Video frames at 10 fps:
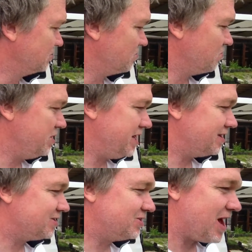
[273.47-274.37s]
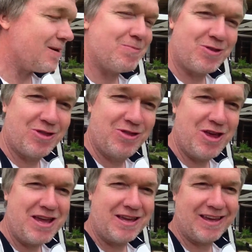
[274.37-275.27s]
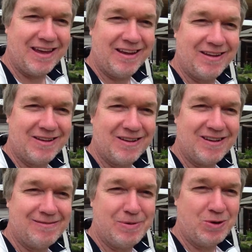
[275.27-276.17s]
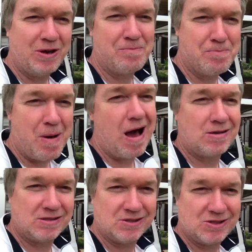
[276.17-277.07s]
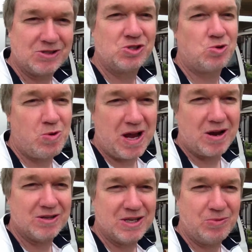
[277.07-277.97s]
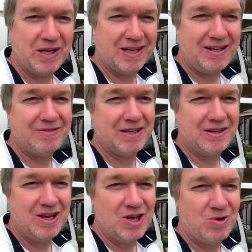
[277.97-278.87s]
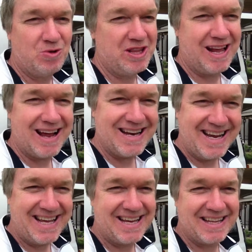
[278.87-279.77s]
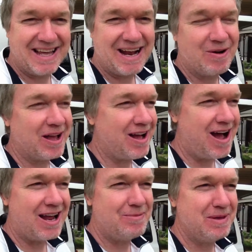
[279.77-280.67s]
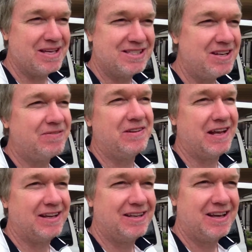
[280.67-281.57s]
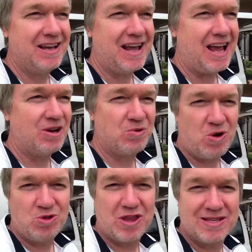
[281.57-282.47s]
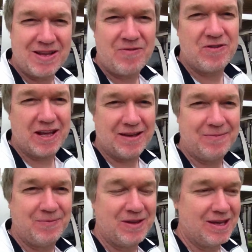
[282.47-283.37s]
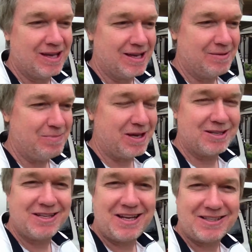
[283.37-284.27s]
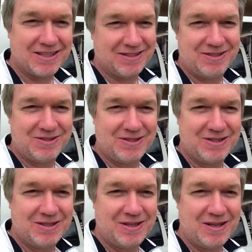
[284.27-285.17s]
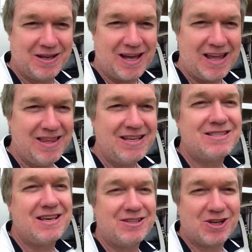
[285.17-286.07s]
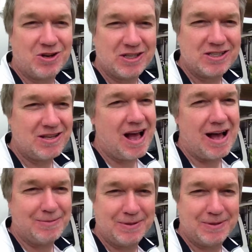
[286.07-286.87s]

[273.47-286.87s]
we need to stop thinking of building boxes on squares that we live in with the idea that our economy is infinite and growth is infinite, because it isn't. And these things are going to stop.